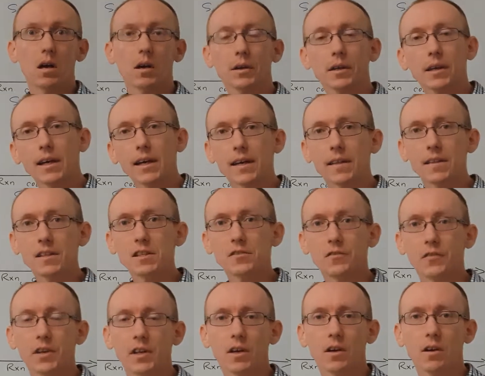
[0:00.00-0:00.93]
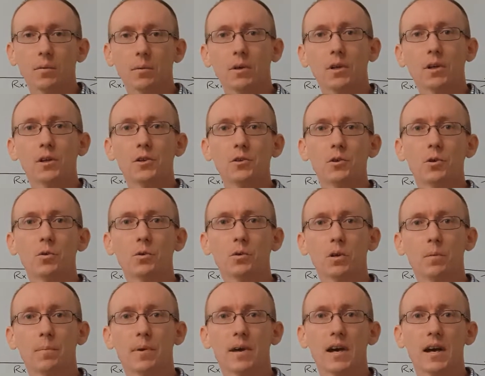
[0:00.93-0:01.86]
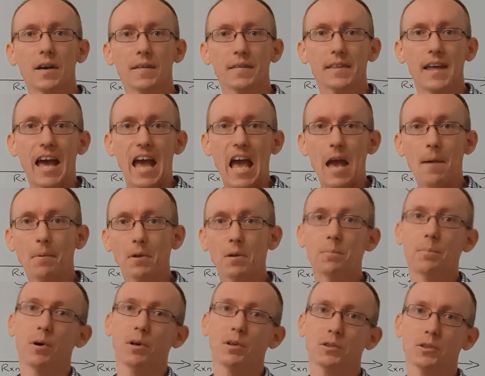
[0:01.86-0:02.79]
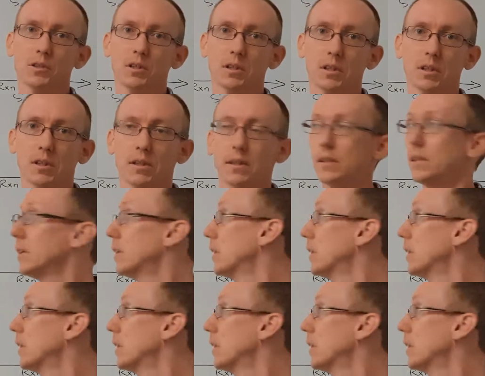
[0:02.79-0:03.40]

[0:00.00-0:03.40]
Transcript: Okay, in this video I'm going to talk about the Hammond postulate.